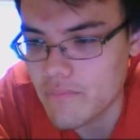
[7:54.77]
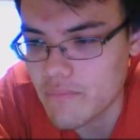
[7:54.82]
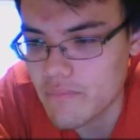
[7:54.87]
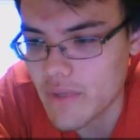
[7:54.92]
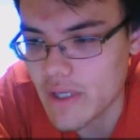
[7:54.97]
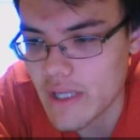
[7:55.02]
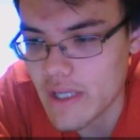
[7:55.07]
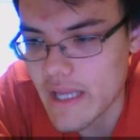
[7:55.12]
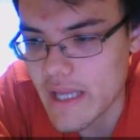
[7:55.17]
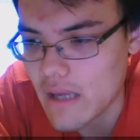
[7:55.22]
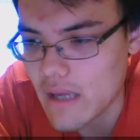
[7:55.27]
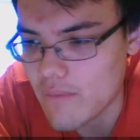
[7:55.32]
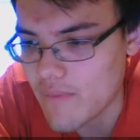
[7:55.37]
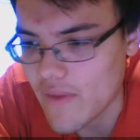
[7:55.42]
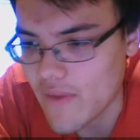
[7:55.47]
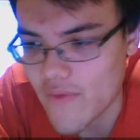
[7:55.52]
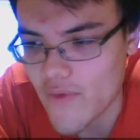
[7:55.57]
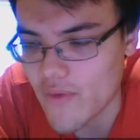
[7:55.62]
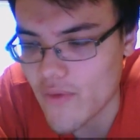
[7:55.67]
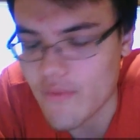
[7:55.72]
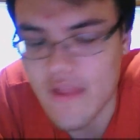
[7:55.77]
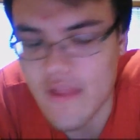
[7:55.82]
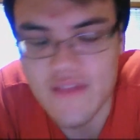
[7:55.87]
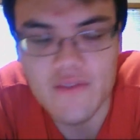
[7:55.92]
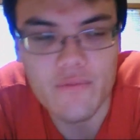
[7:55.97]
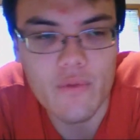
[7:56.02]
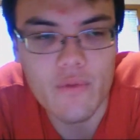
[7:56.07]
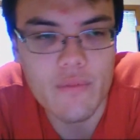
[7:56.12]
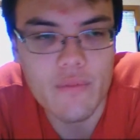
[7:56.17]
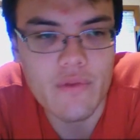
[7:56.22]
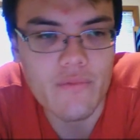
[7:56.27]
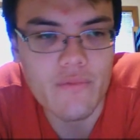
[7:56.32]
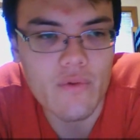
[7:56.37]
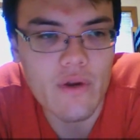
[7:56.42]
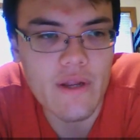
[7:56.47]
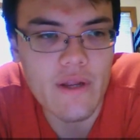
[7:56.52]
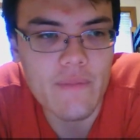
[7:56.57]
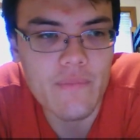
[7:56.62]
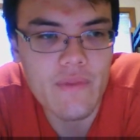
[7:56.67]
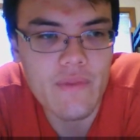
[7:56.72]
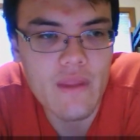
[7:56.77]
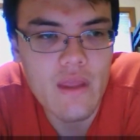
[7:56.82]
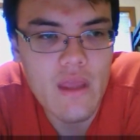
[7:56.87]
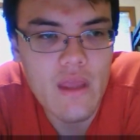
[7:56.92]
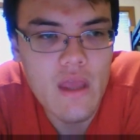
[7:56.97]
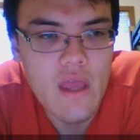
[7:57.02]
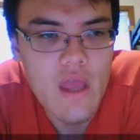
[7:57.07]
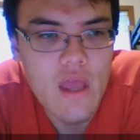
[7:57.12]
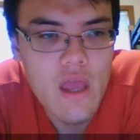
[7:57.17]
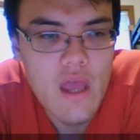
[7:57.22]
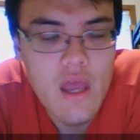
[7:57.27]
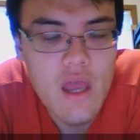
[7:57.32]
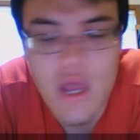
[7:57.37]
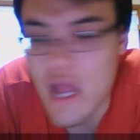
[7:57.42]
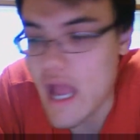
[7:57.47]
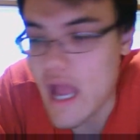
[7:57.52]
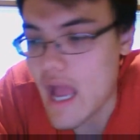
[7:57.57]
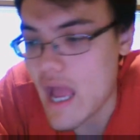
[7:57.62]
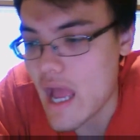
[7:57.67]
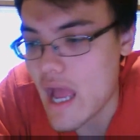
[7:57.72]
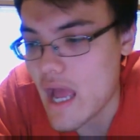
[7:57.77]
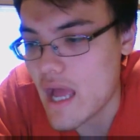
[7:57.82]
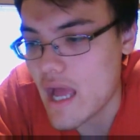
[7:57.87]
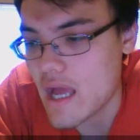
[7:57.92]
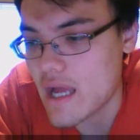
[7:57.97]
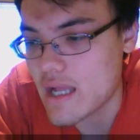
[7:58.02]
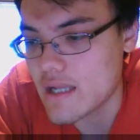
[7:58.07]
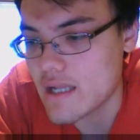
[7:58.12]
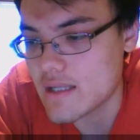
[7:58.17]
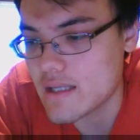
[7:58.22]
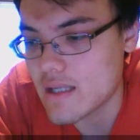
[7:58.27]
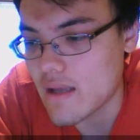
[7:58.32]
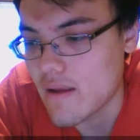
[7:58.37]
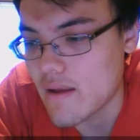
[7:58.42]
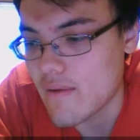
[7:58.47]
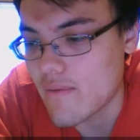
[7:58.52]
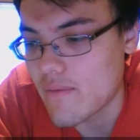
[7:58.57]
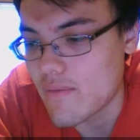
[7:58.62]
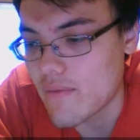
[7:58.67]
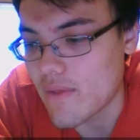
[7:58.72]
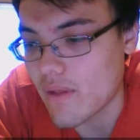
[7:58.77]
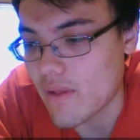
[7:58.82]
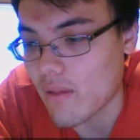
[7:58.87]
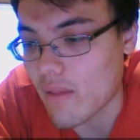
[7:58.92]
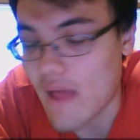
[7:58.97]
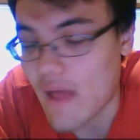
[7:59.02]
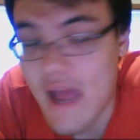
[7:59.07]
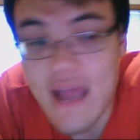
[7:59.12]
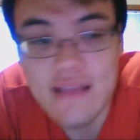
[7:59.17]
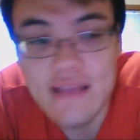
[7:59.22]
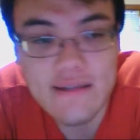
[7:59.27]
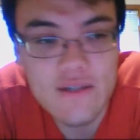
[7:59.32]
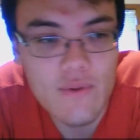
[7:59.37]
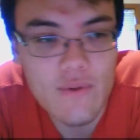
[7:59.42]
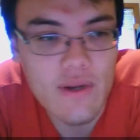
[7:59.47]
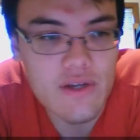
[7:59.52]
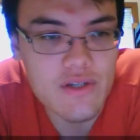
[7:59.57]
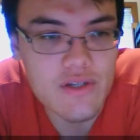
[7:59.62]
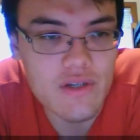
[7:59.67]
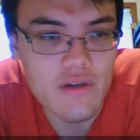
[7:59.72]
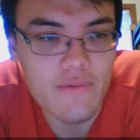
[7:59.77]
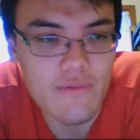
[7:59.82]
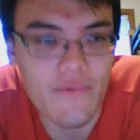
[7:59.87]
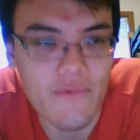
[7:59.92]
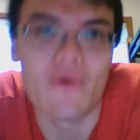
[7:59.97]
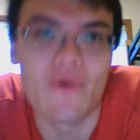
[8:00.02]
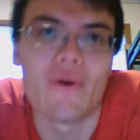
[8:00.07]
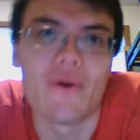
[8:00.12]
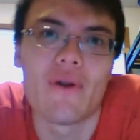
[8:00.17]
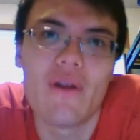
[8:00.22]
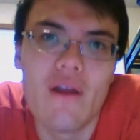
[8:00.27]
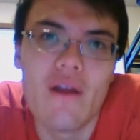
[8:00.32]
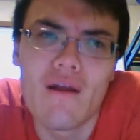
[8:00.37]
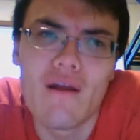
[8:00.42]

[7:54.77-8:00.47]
But yeah, that's the formula for it. And the last question for